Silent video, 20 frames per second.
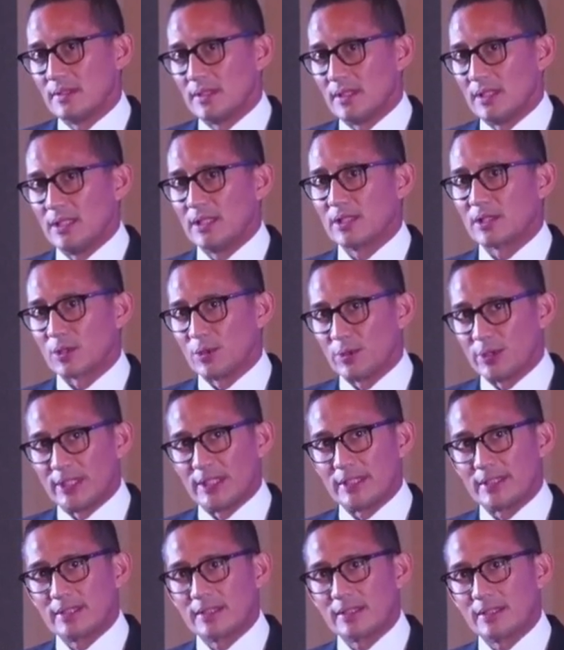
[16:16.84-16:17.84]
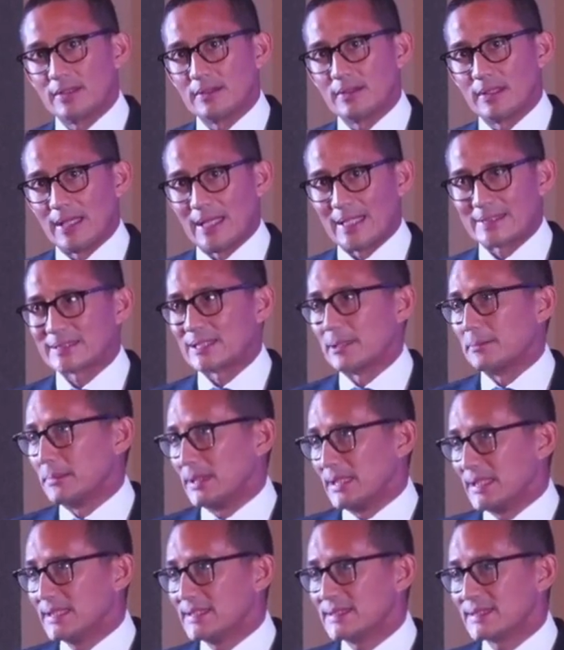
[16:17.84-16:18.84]
including
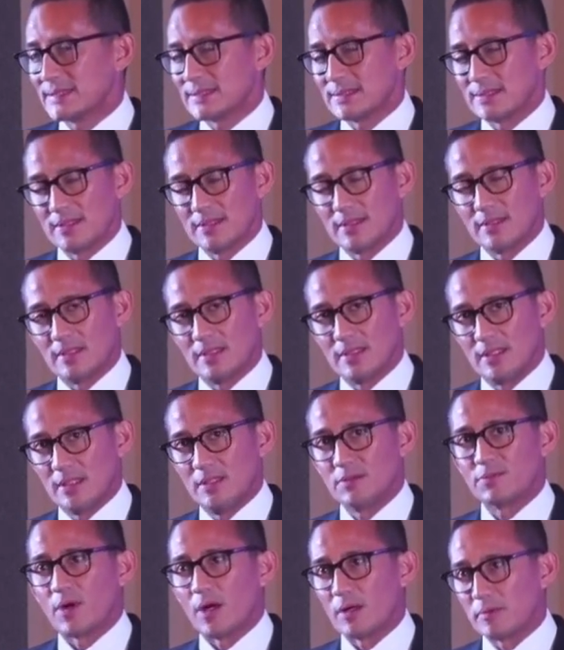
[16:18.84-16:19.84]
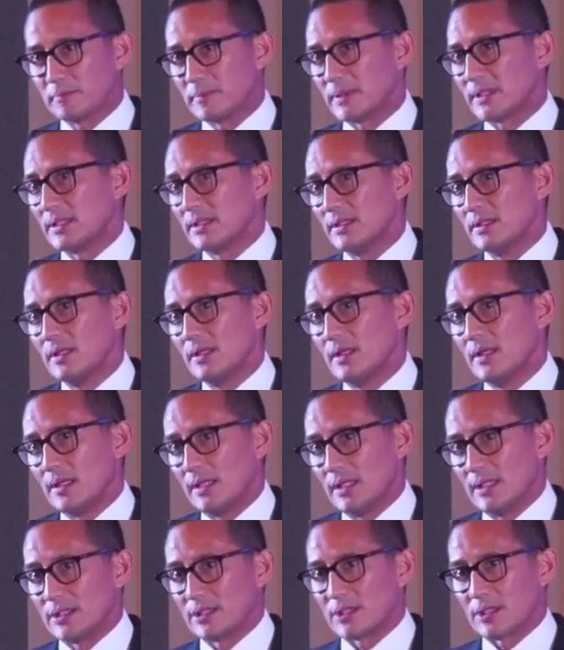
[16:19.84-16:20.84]
SMEs involvement
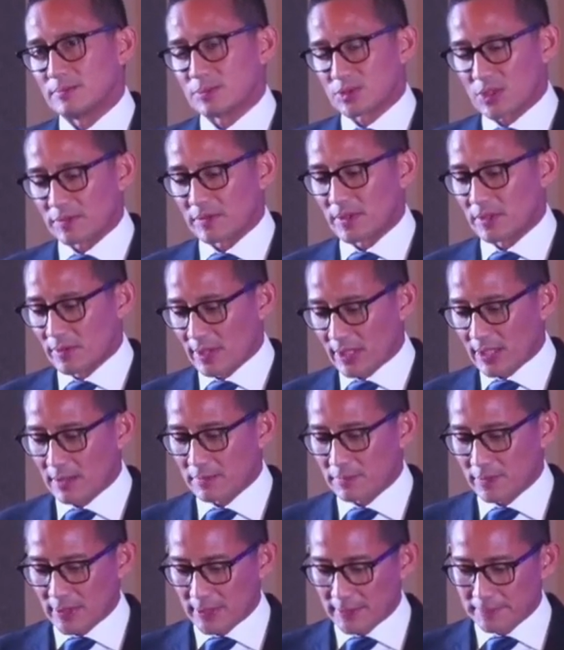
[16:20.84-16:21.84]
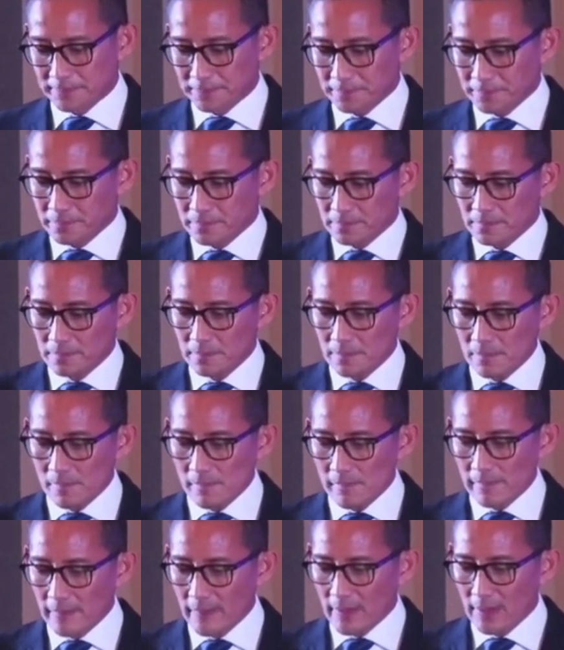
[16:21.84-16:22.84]
in terms of the recovery.
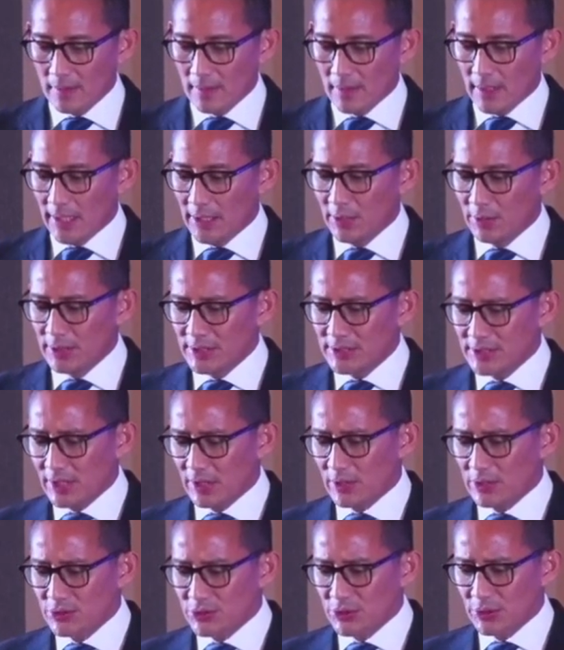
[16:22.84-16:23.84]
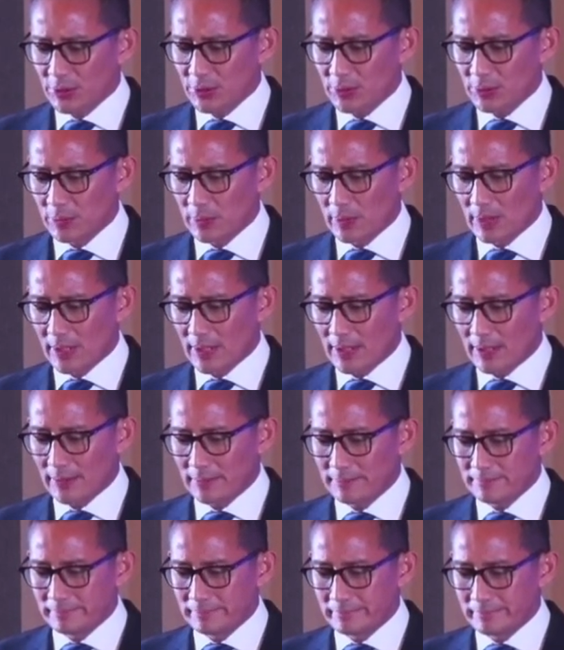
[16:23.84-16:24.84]
Indonesia also uh,
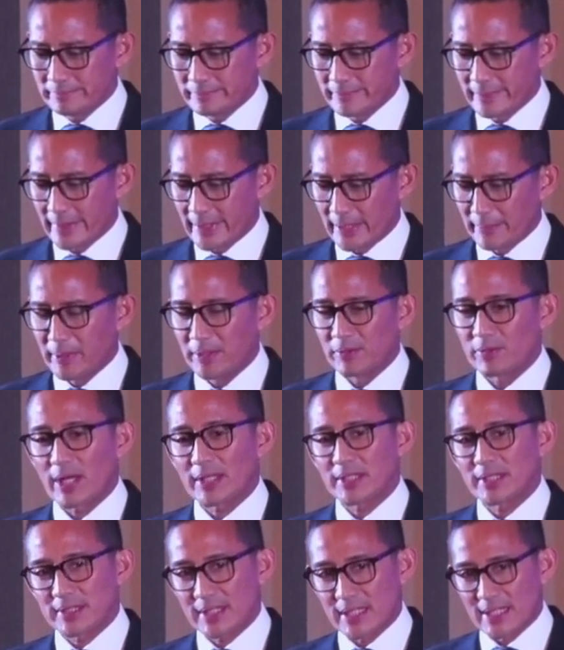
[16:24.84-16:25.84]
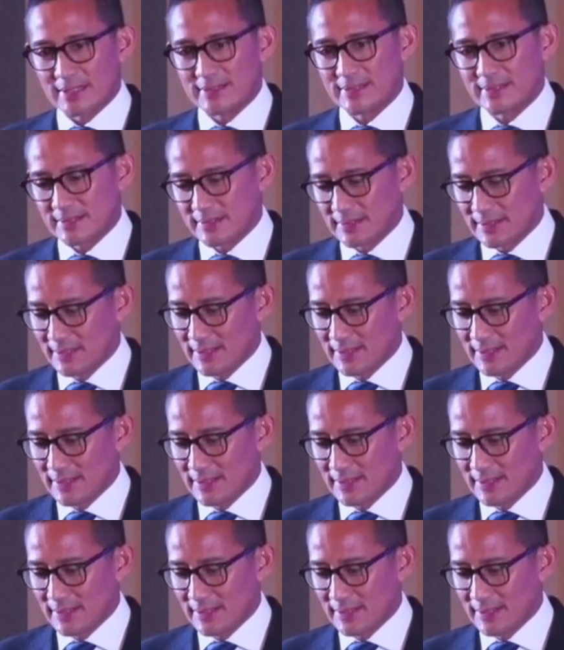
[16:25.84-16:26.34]
have been recognized